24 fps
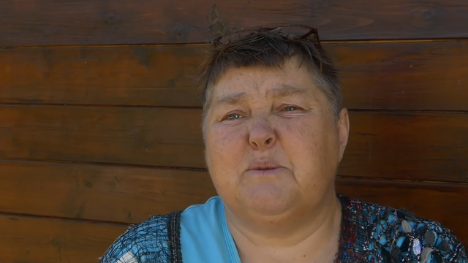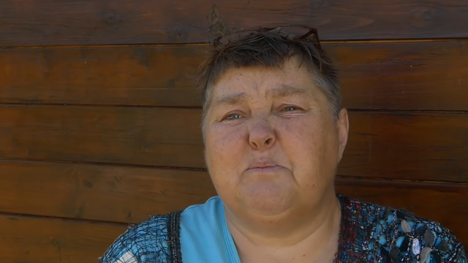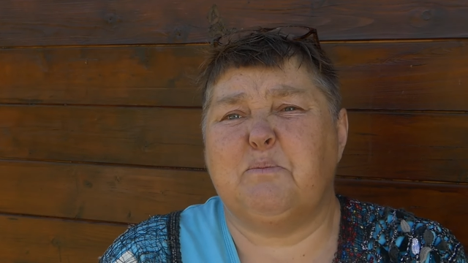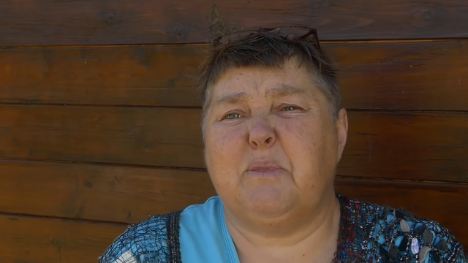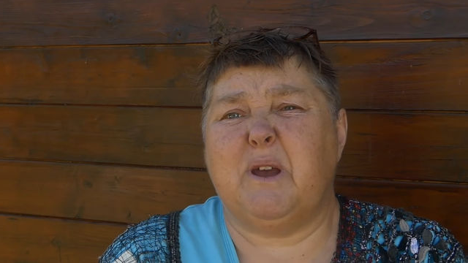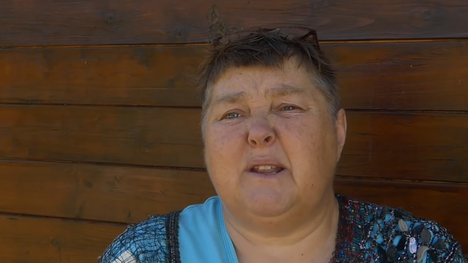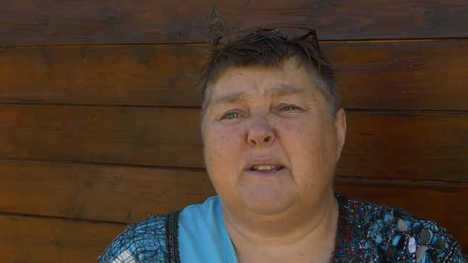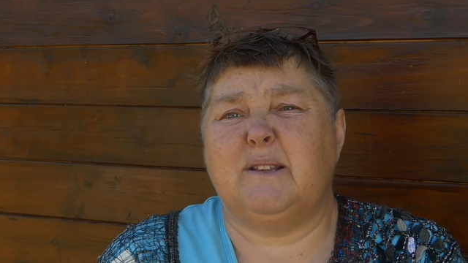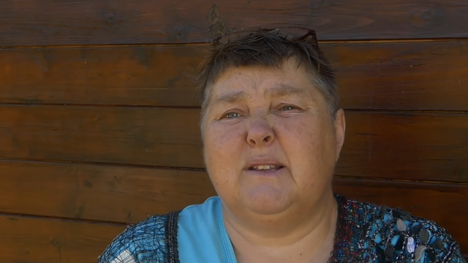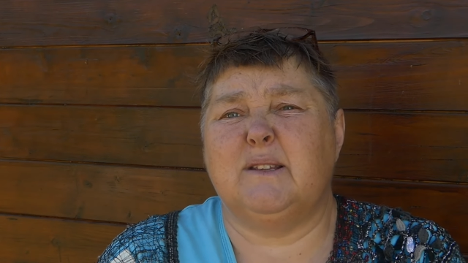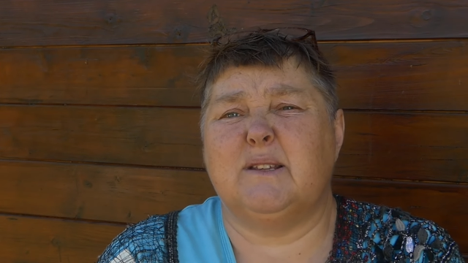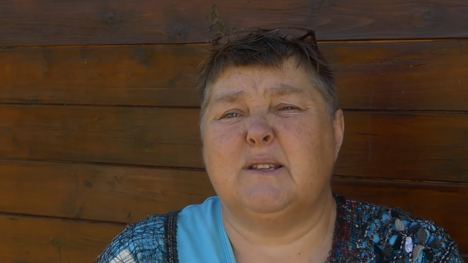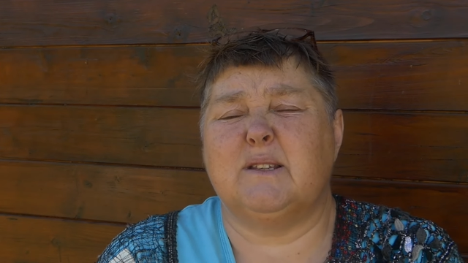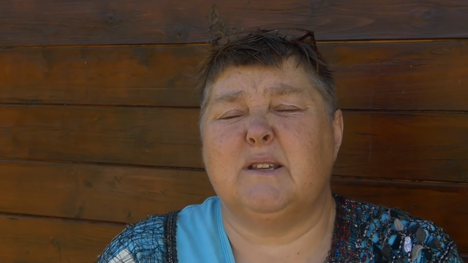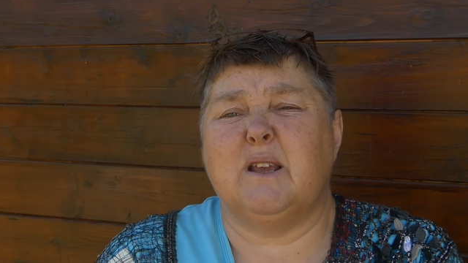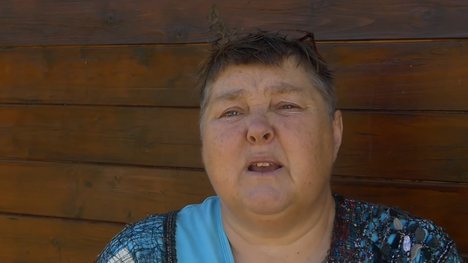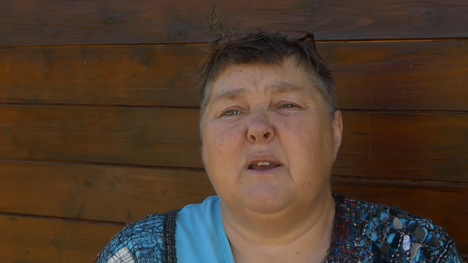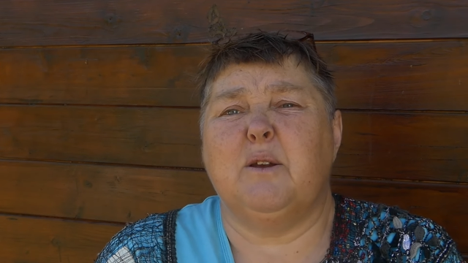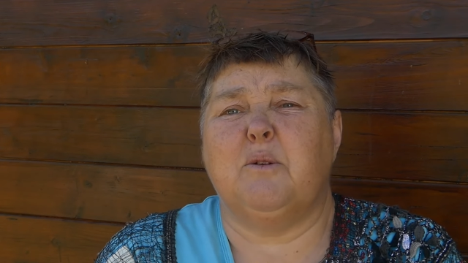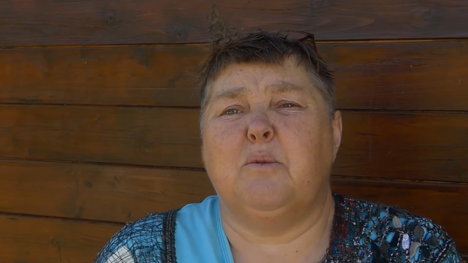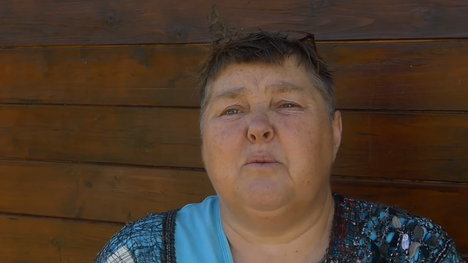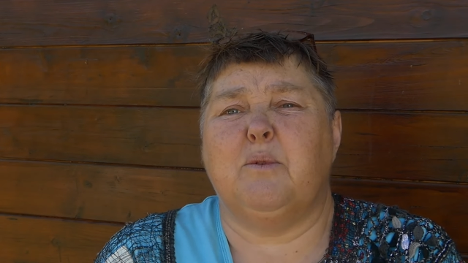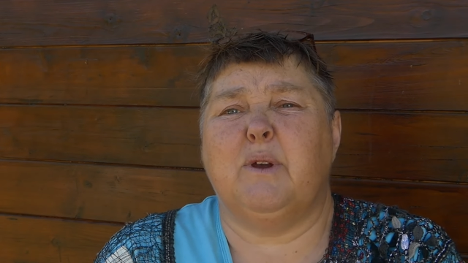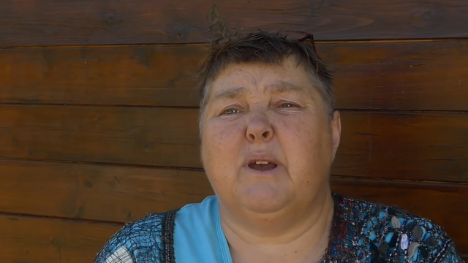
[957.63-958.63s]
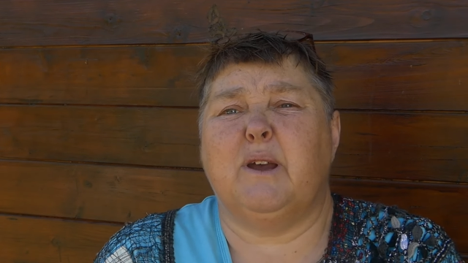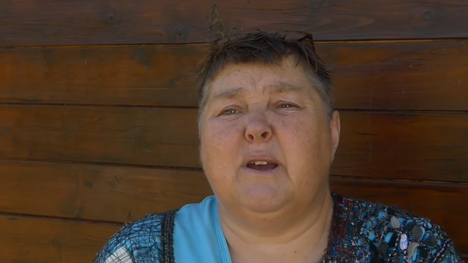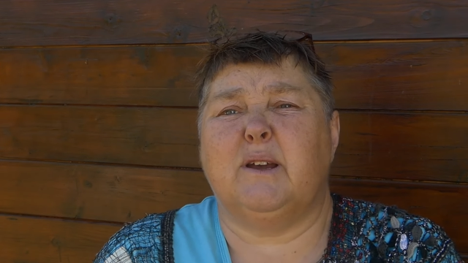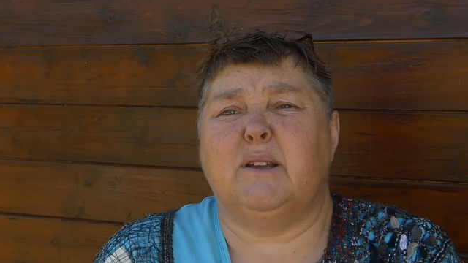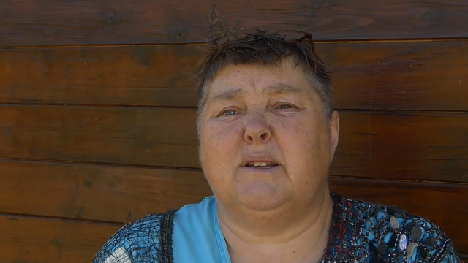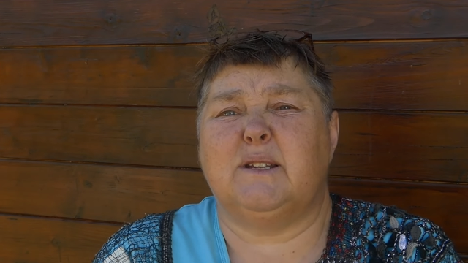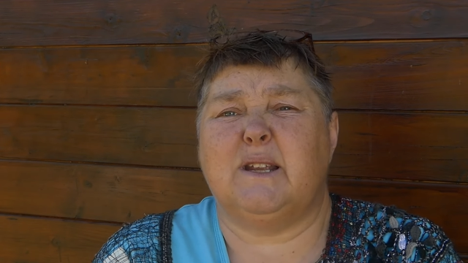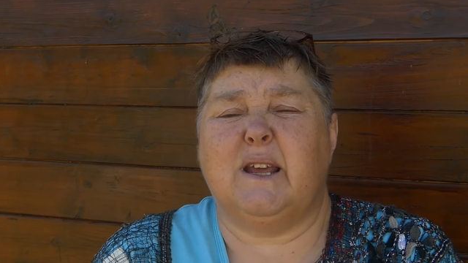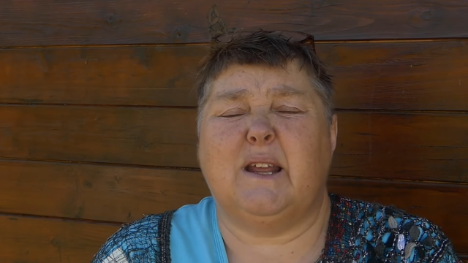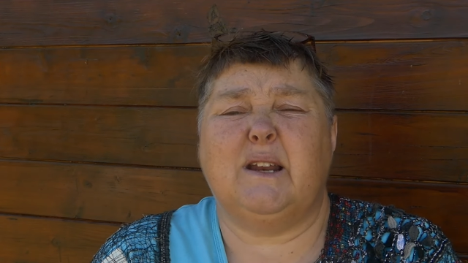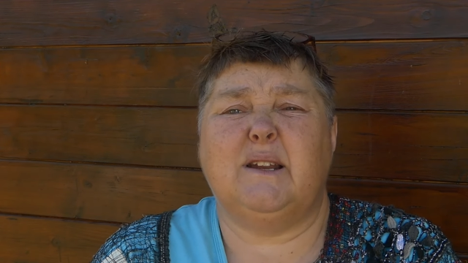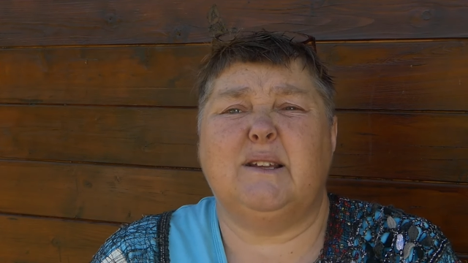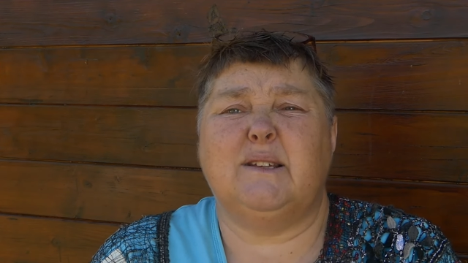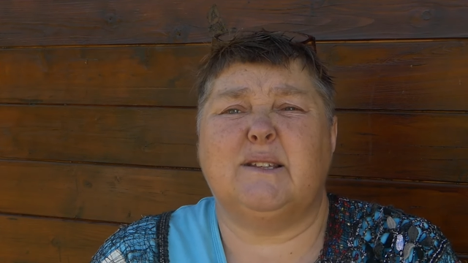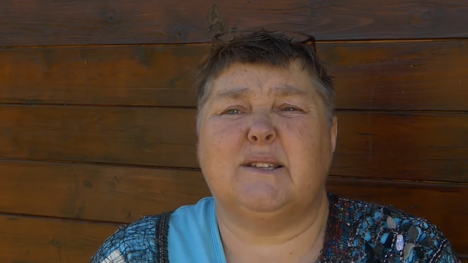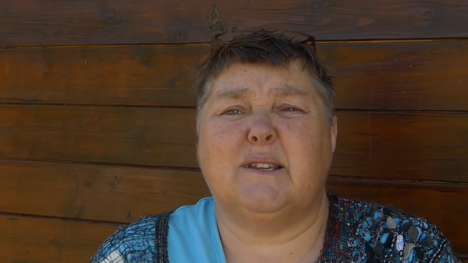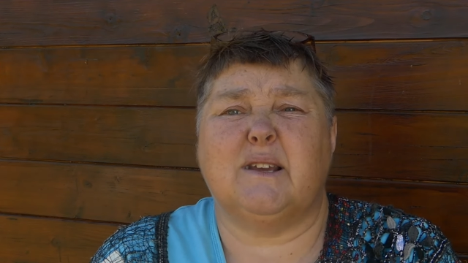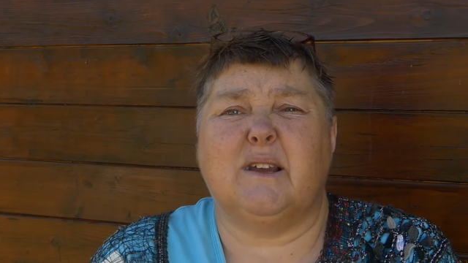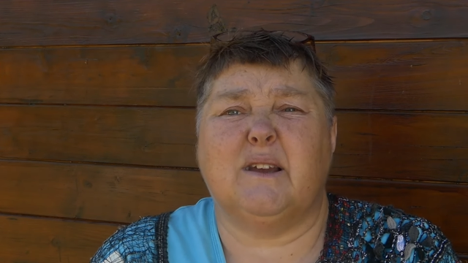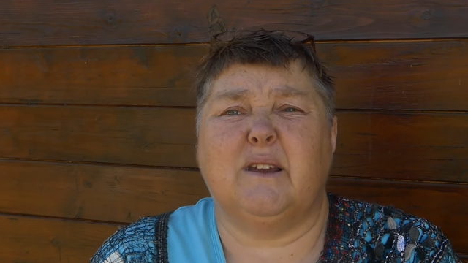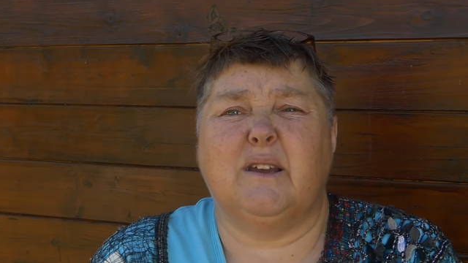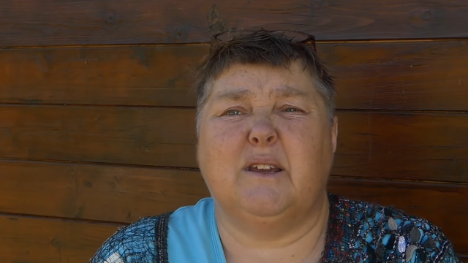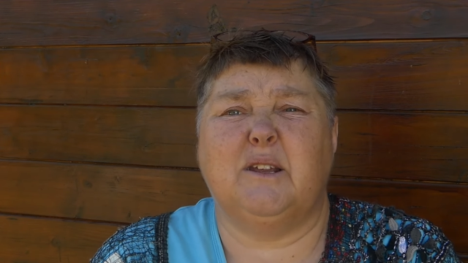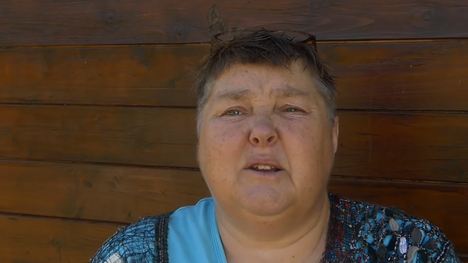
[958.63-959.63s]
patterns where tallies
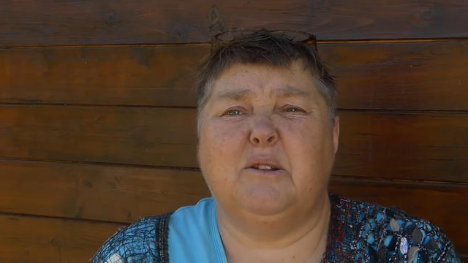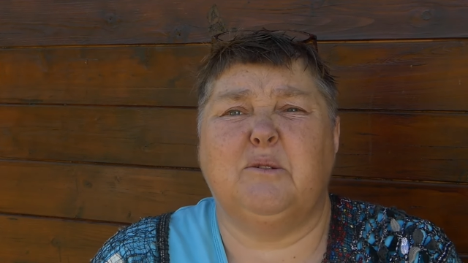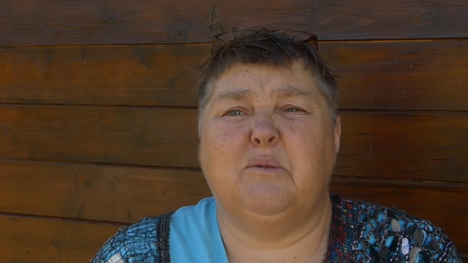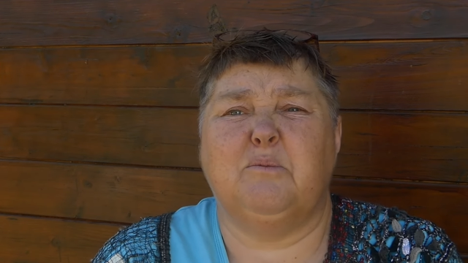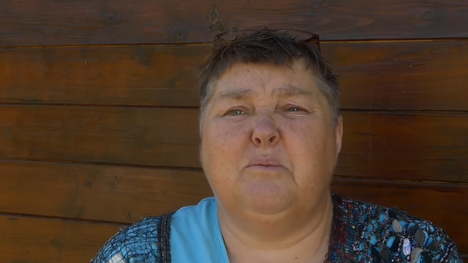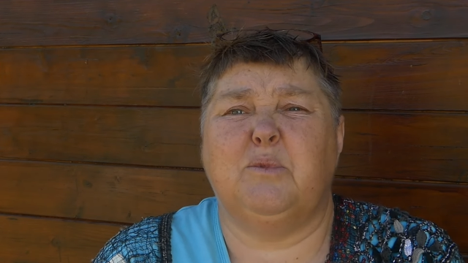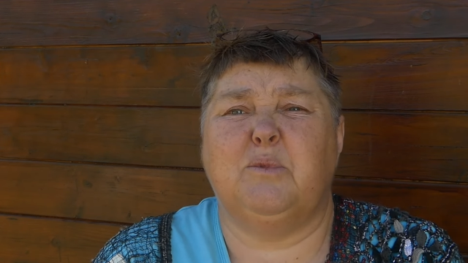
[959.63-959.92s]
are in,